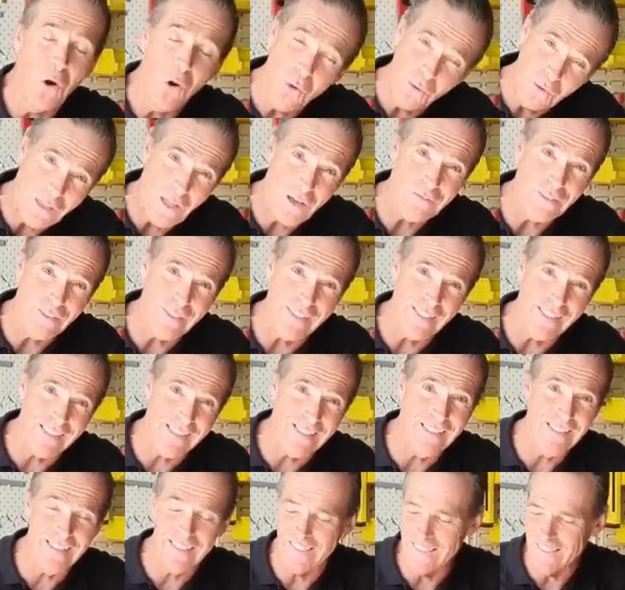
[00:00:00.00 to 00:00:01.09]
all lovely and
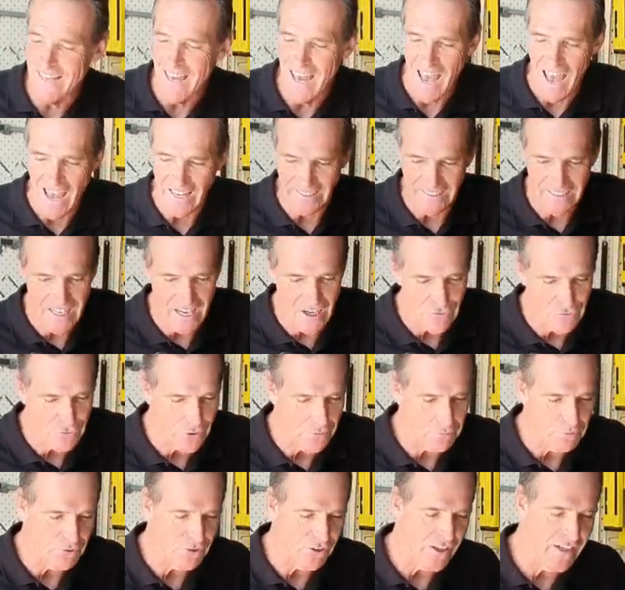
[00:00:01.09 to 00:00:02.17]
clean, and in our
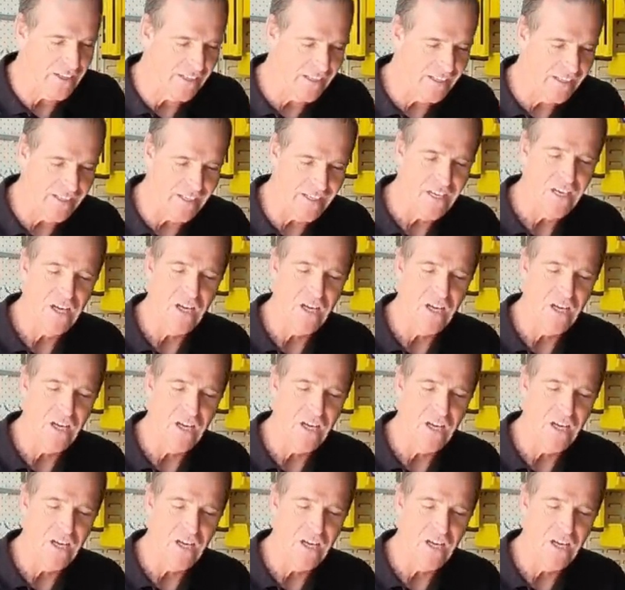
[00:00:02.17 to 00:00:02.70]
drip tray here,